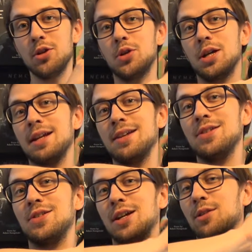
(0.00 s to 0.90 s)
You
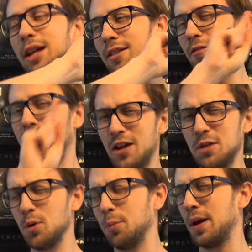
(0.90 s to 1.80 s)
can take a look at the
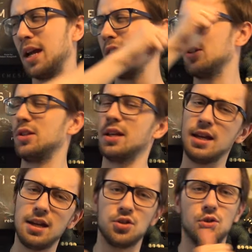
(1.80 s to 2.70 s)
Facebook page, the
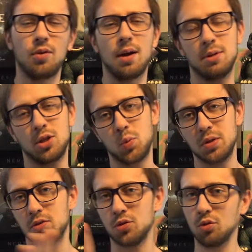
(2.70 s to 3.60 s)
Instagram, the Twitter.